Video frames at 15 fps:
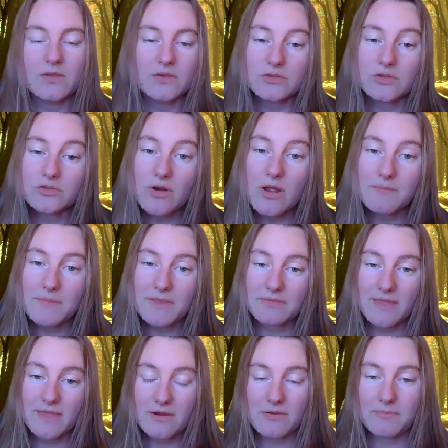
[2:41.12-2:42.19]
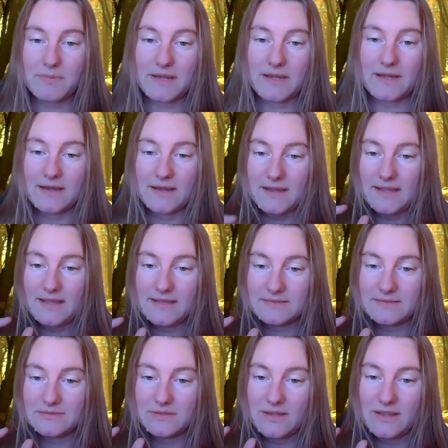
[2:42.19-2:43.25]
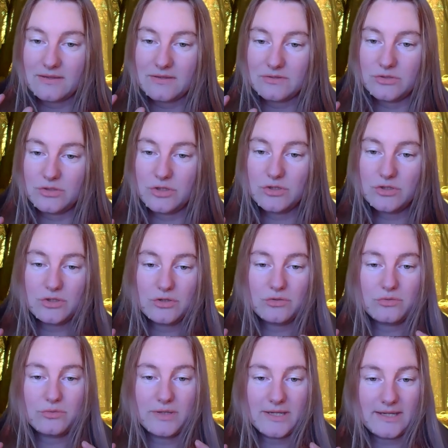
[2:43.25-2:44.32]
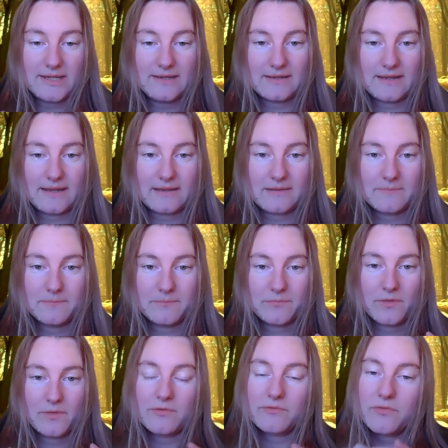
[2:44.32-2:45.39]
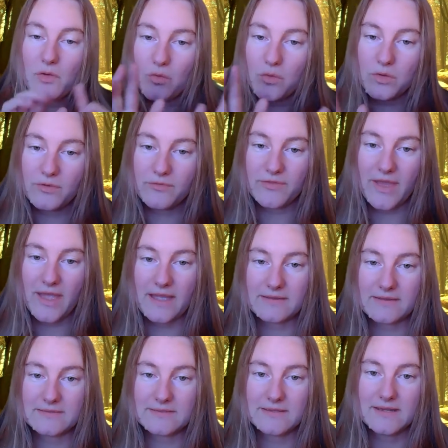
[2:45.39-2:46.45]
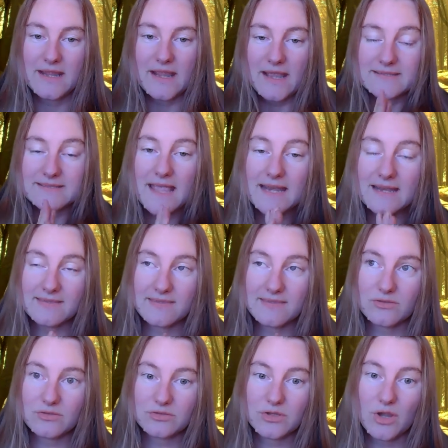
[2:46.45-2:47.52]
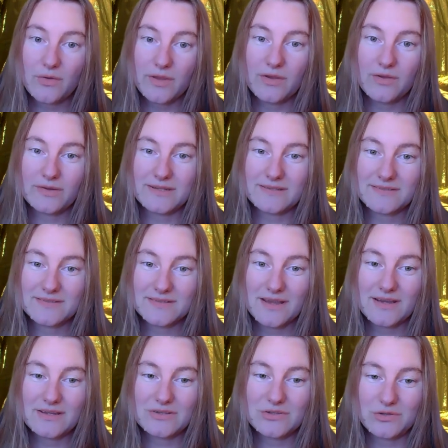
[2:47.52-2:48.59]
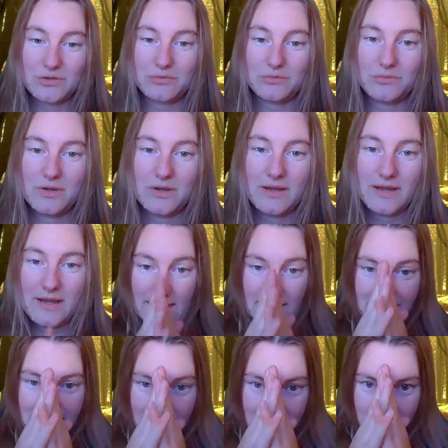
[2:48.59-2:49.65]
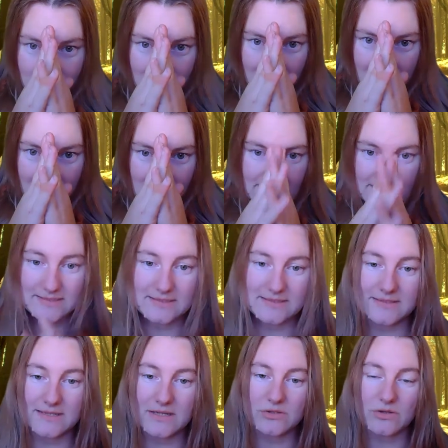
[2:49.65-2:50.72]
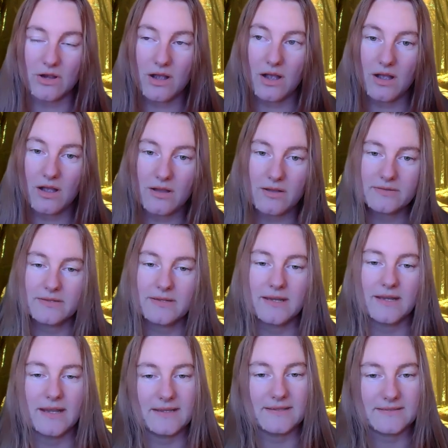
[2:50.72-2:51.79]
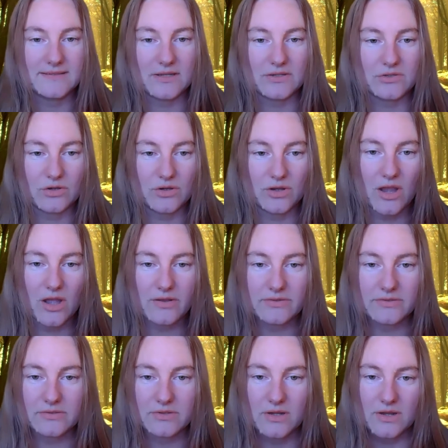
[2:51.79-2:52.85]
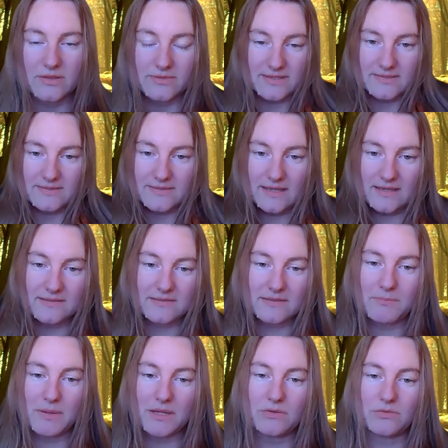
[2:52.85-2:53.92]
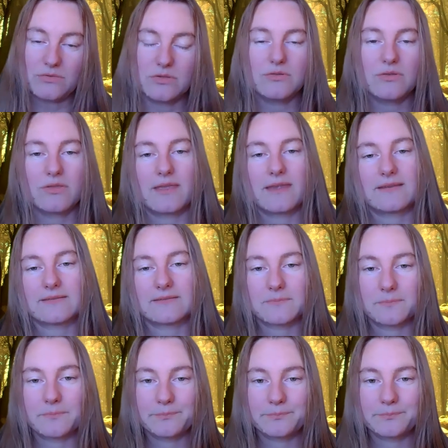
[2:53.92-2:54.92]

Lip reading: So drama therapy is to do healing for all of that. It's anything that's going on inside you, inside your head, inside your heart, inside your gut, these things that make you do things.